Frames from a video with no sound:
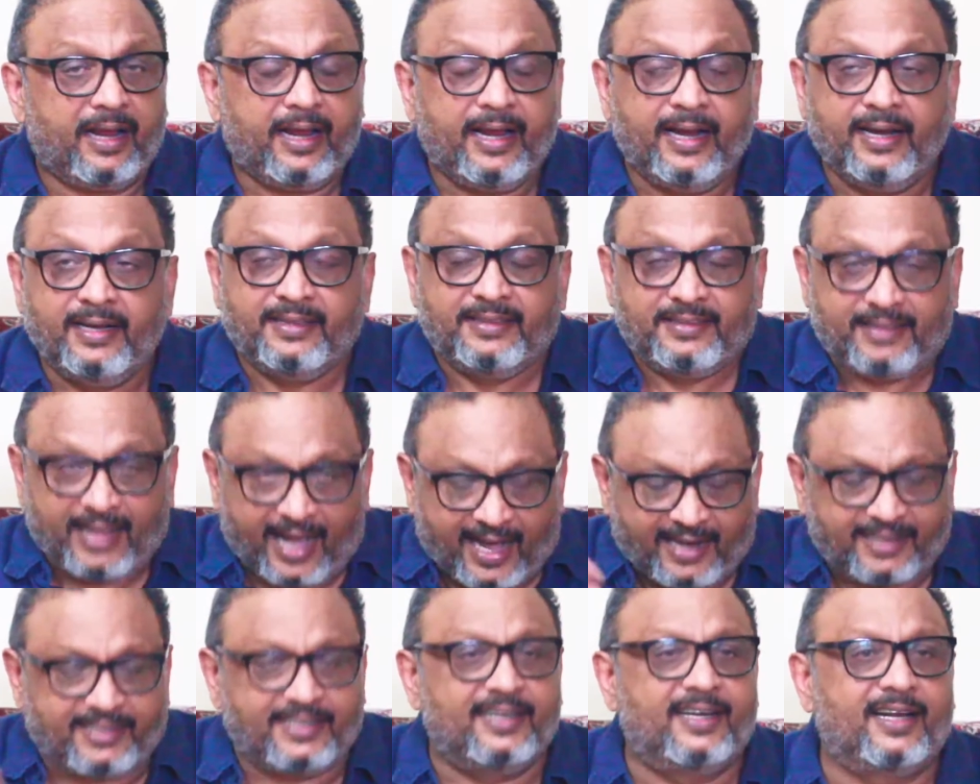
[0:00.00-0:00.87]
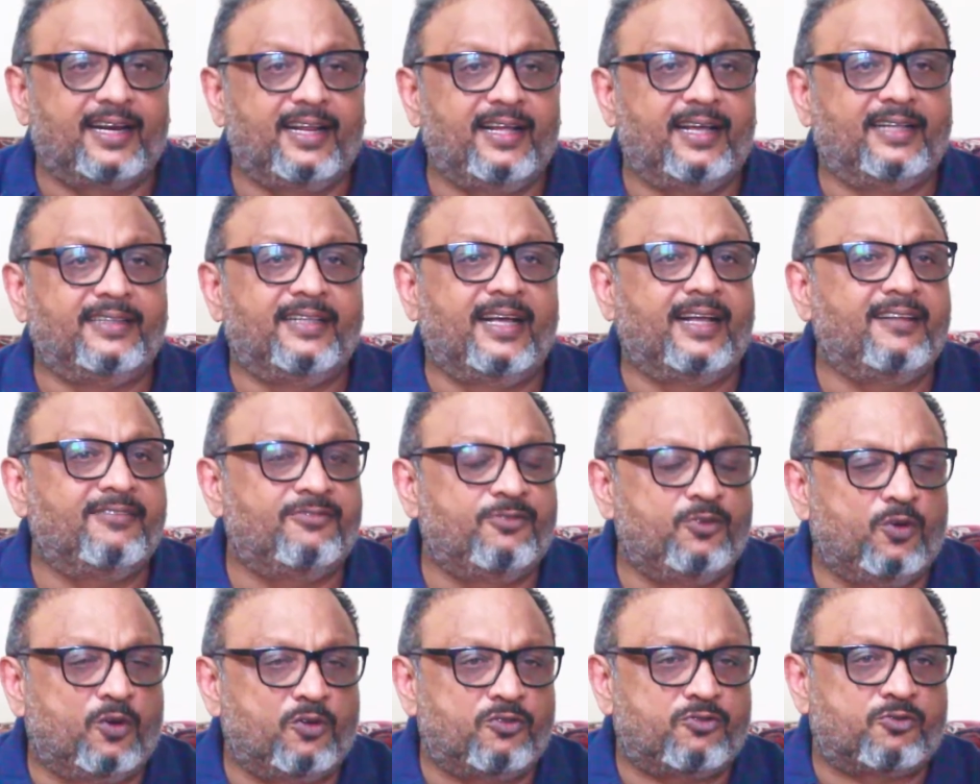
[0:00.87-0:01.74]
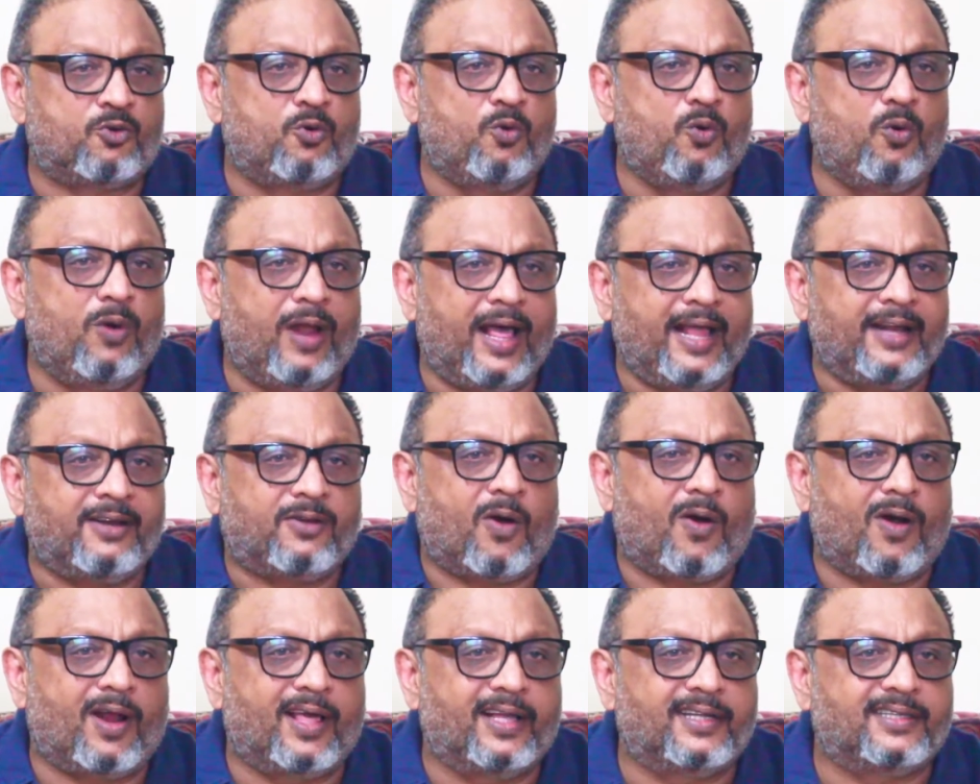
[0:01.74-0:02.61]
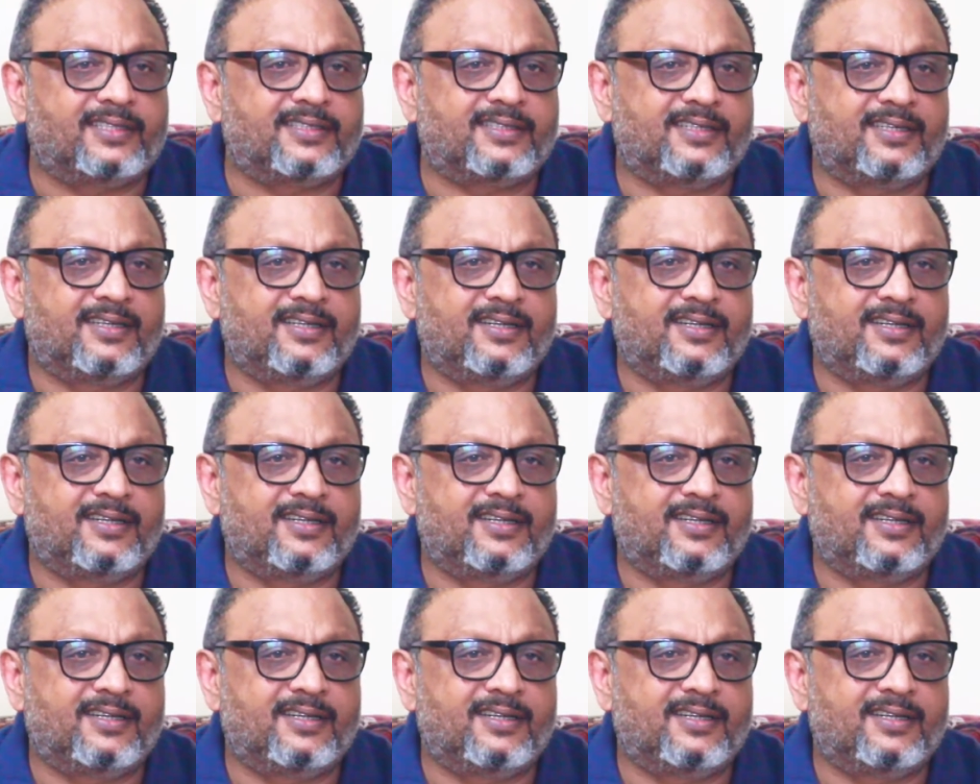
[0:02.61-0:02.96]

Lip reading: in that area there is no school and college.